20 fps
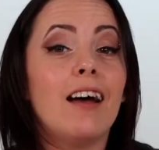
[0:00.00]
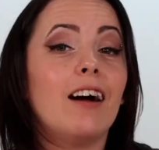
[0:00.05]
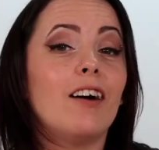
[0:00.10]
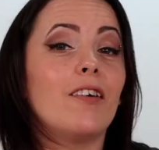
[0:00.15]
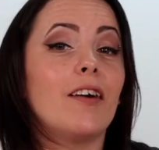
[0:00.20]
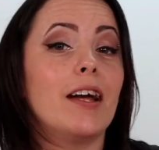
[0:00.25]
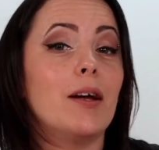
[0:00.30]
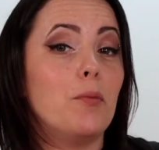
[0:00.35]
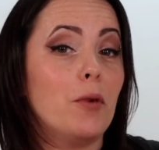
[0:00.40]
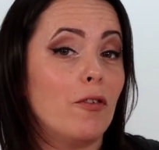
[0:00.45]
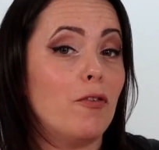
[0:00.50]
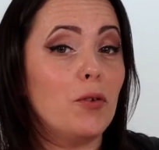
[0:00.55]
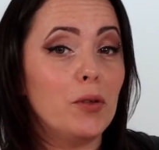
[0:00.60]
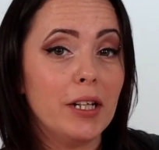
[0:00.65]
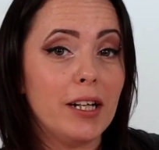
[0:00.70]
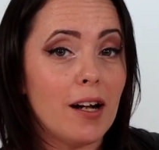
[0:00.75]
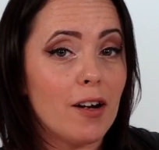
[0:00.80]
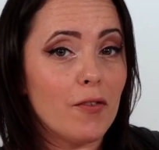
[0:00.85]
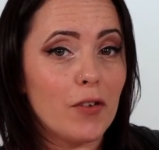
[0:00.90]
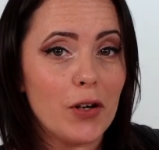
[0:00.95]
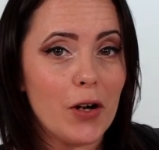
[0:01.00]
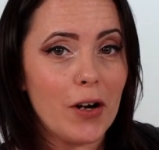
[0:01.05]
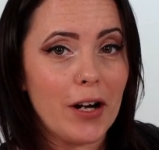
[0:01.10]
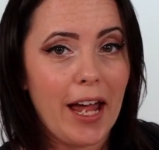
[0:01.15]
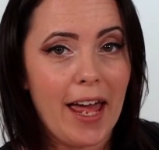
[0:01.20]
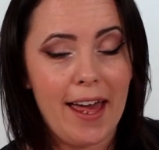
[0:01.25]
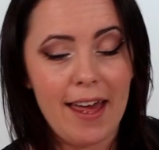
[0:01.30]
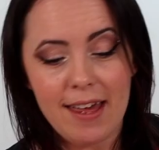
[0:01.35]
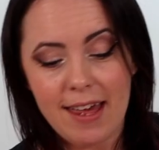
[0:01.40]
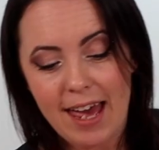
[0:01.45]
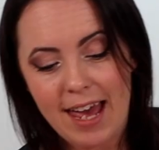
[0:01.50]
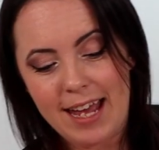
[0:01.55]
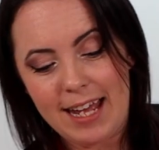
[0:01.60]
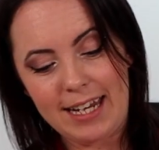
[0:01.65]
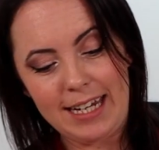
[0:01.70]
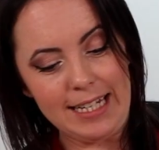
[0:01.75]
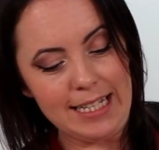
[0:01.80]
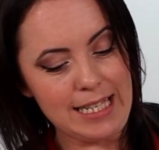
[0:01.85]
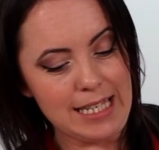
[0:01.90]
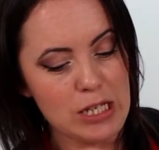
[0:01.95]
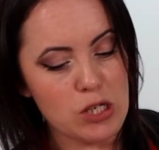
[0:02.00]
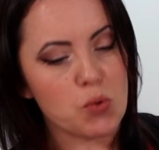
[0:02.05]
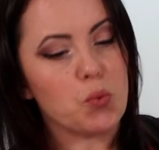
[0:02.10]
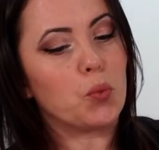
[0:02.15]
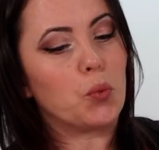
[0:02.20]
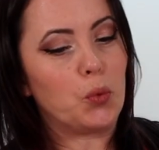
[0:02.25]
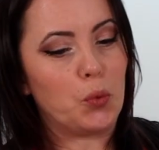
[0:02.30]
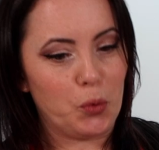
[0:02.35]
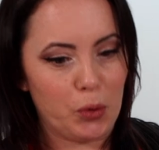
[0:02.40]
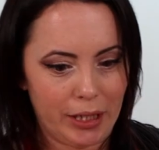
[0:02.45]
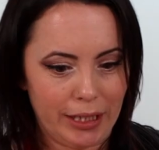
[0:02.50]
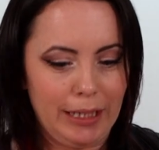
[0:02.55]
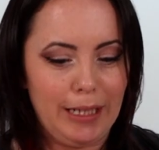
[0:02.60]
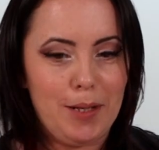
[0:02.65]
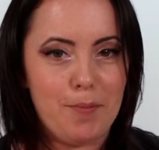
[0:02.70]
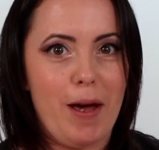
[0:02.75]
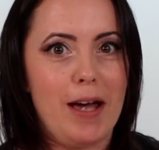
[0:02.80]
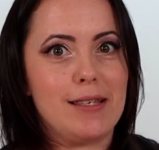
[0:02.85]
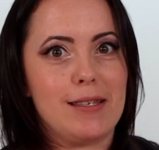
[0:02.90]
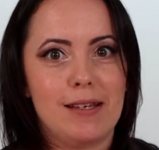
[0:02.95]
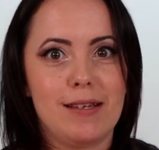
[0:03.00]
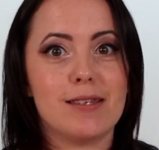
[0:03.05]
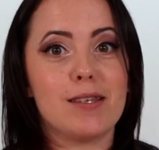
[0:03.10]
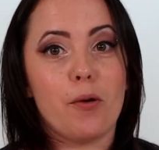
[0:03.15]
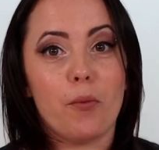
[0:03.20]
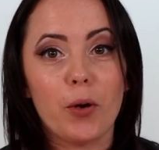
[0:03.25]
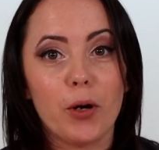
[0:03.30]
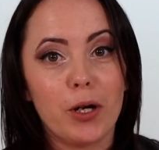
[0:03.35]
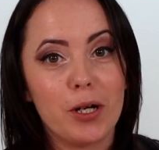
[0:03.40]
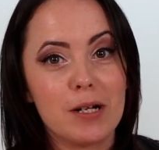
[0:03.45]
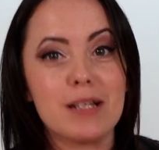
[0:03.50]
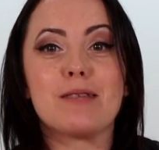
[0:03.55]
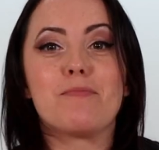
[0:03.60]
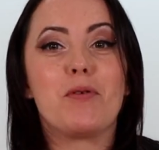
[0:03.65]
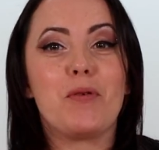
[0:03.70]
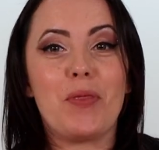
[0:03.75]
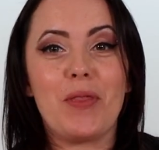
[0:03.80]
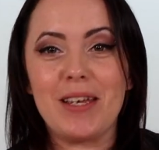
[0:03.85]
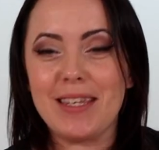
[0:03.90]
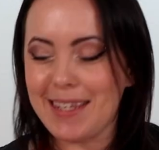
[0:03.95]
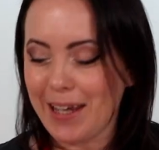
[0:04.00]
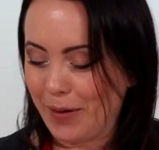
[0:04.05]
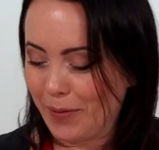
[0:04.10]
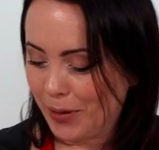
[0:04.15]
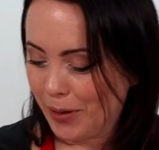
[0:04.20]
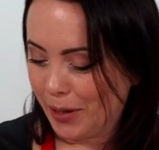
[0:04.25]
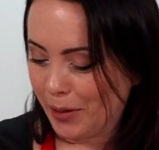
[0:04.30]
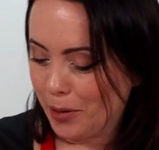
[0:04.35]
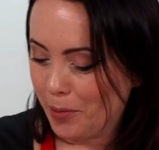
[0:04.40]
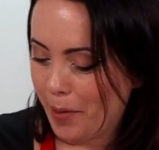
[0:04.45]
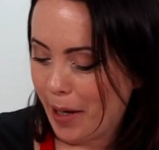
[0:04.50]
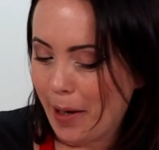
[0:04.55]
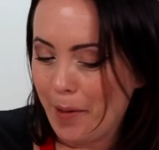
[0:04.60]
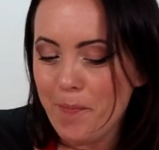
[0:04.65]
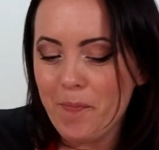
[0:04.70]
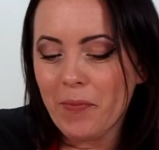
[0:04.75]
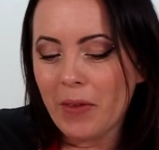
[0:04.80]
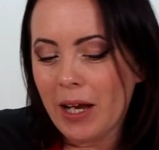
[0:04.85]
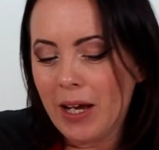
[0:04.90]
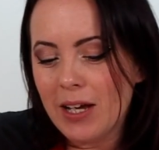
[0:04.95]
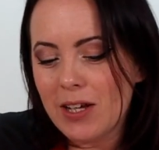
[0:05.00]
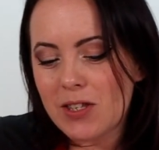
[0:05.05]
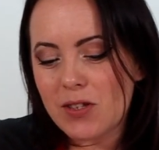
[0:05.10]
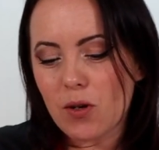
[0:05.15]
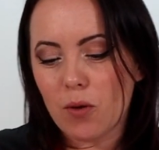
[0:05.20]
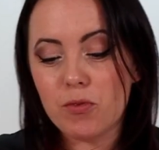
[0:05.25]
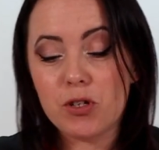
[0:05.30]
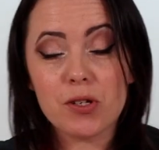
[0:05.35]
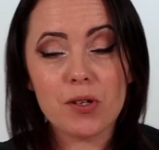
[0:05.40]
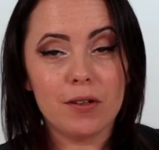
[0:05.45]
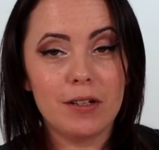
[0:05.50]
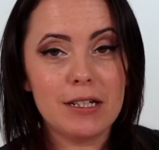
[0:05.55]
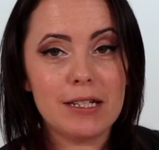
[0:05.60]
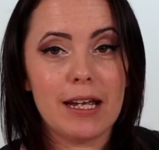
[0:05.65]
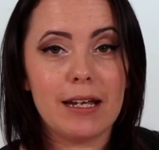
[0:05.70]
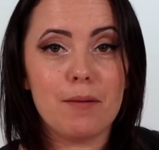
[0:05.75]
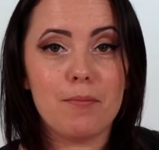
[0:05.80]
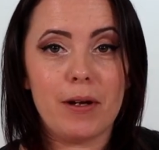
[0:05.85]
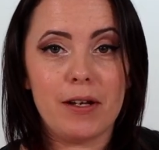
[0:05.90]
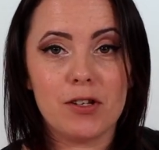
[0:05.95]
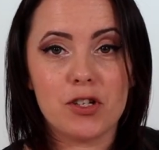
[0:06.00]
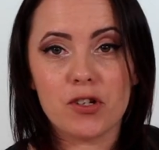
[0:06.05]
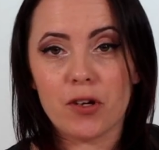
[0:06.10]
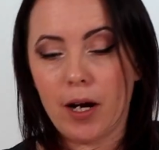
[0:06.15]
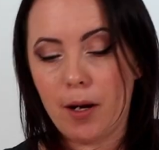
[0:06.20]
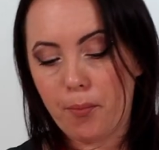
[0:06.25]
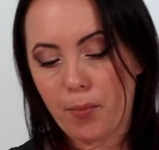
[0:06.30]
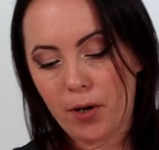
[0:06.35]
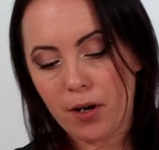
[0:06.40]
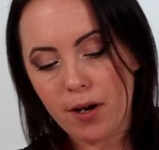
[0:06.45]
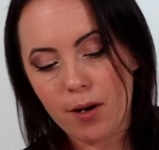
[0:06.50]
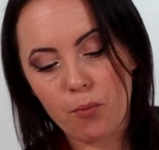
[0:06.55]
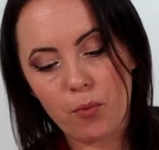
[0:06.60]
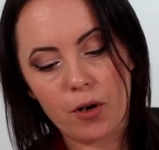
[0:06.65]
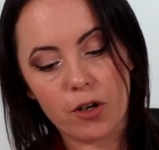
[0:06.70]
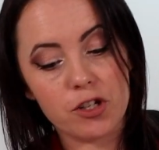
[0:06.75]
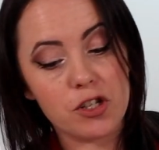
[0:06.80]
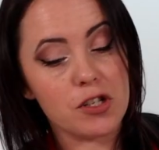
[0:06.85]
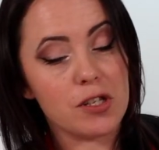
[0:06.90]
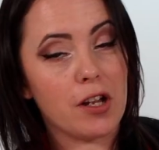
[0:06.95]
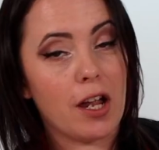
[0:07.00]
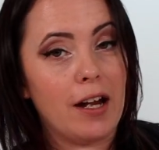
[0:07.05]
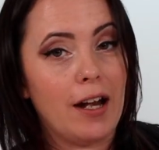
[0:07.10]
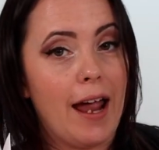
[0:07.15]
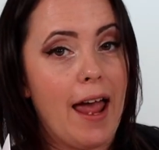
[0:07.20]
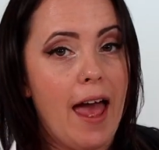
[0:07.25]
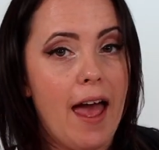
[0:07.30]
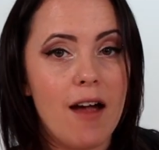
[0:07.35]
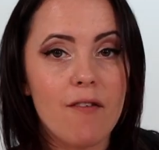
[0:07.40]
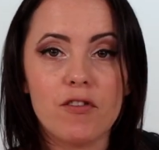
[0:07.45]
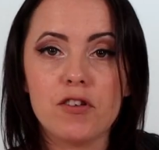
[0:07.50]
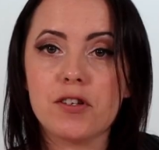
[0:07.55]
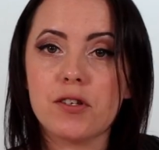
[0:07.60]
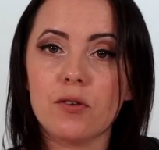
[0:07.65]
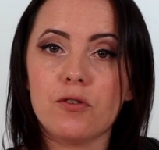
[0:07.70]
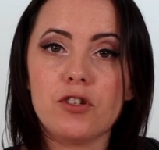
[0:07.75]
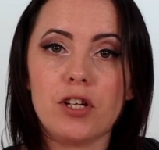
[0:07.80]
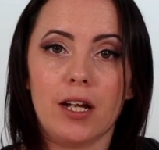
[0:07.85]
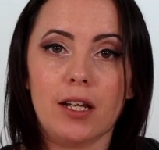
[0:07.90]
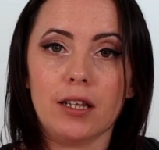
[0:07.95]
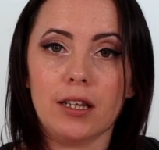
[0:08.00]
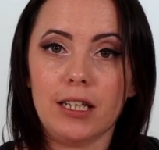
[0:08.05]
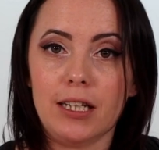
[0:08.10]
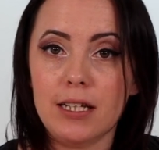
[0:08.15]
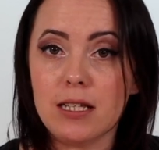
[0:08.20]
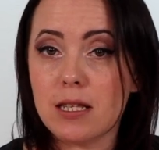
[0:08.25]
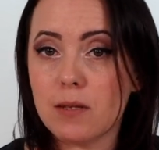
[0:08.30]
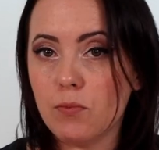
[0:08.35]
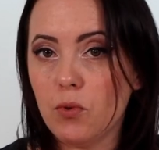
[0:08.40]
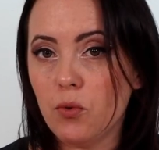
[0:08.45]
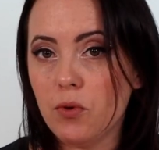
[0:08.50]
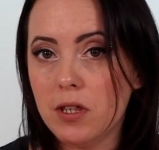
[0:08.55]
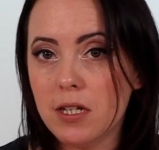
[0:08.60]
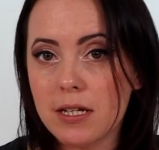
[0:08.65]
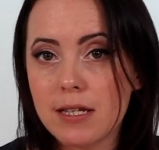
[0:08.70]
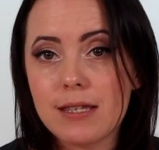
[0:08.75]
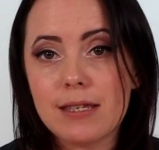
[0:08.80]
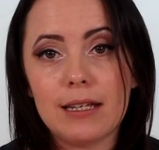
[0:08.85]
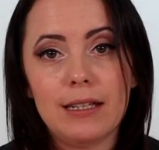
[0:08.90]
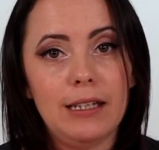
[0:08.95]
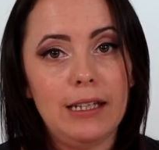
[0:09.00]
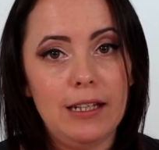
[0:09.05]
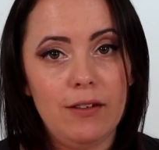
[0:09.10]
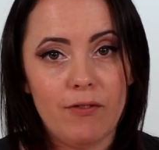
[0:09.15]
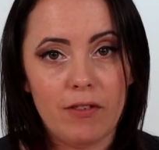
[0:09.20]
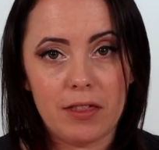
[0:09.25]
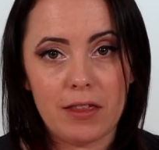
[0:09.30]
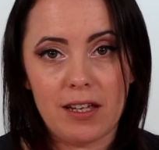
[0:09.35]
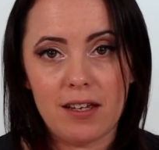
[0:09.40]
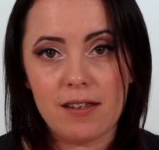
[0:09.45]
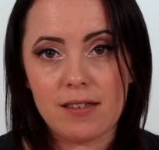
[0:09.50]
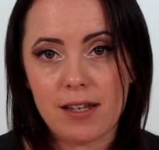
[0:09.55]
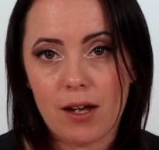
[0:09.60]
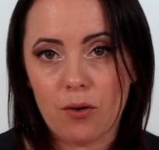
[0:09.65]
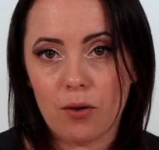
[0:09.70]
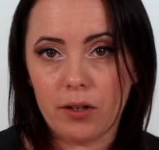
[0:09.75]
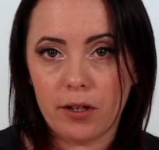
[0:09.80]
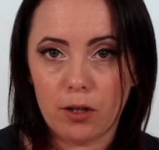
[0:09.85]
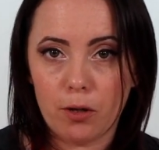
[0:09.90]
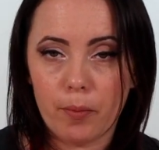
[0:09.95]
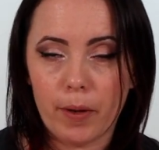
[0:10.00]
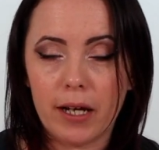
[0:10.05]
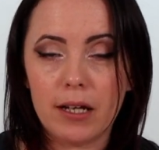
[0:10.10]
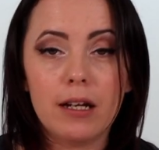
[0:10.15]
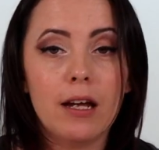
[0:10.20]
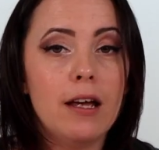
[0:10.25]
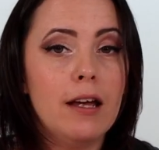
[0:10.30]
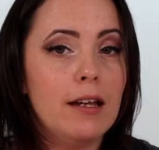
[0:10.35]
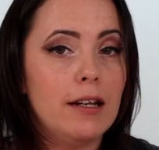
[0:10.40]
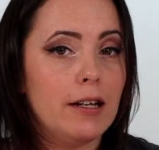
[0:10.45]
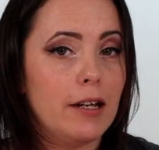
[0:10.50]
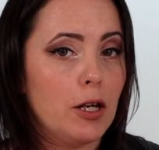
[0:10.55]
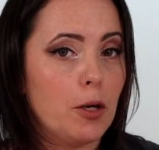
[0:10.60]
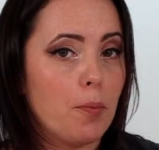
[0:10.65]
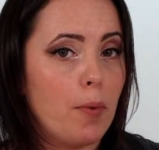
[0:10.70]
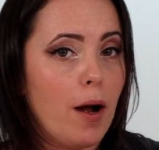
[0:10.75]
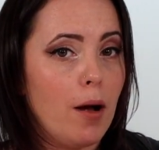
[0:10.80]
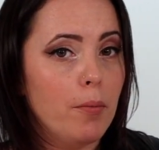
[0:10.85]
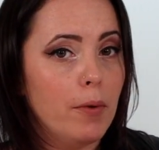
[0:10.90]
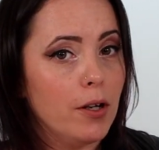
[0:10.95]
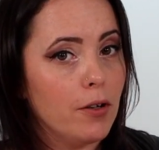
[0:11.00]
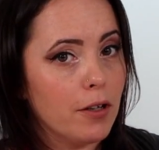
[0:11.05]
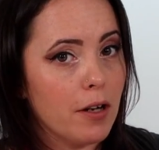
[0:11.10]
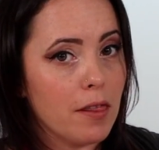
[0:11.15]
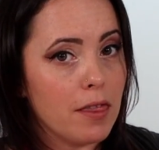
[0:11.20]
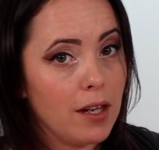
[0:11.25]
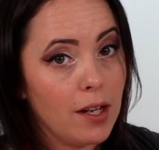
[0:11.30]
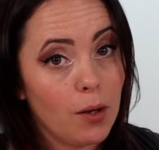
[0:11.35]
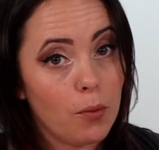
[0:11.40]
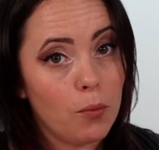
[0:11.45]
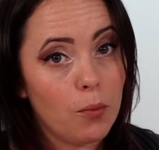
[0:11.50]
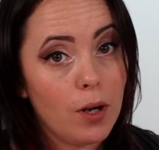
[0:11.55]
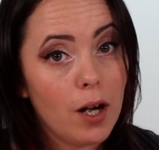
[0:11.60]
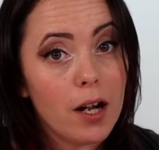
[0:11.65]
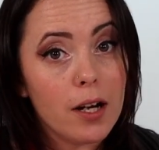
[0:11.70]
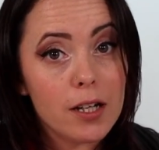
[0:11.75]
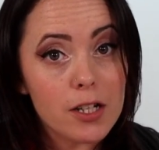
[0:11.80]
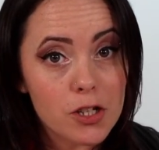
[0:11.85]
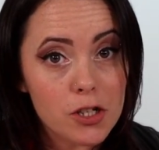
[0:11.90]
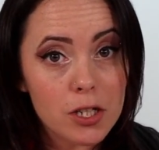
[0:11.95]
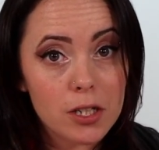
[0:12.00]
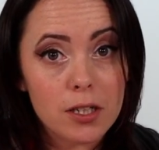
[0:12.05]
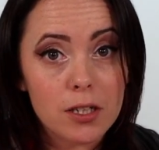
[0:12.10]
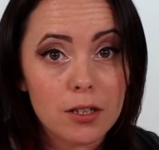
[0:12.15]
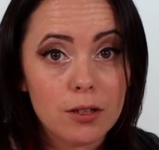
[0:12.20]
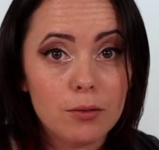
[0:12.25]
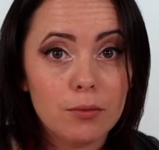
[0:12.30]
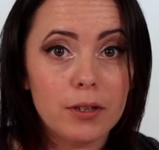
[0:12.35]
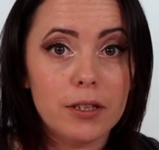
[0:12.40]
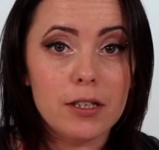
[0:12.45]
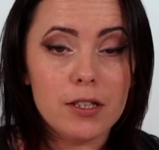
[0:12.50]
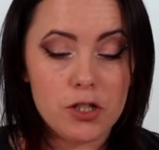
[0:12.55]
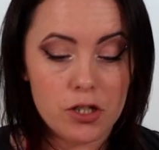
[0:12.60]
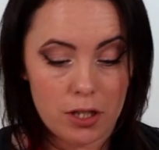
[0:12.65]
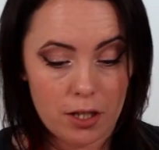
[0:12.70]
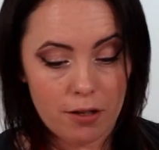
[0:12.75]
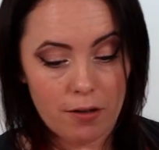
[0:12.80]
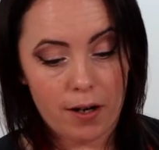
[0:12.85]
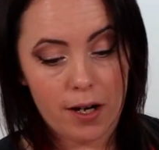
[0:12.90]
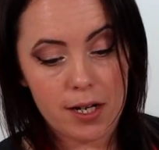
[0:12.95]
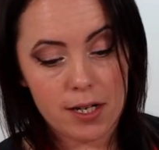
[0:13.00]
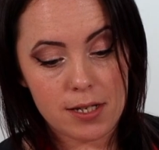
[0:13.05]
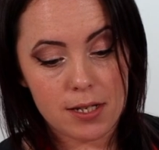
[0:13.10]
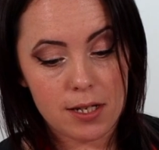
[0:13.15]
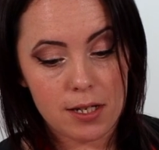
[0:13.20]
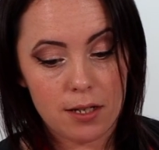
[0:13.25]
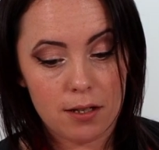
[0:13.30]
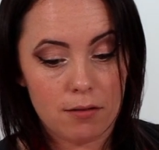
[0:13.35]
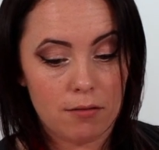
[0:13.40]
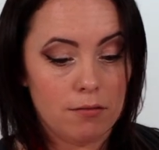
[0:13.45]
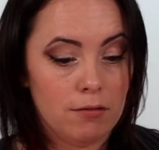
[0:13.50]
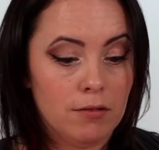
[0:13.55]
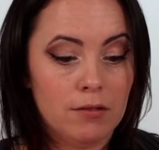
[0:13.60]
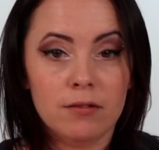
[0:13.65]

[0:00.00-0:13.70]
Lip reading: All right, we fully covered our cake and it's really messy, so we're gonna smooth this out a little bit. So I'm just gonna take a bench scraper and we're just gonna ever so gently smooth this and even things out a little bit. Now you're probably gonna think, what is she doing? Is she crazy?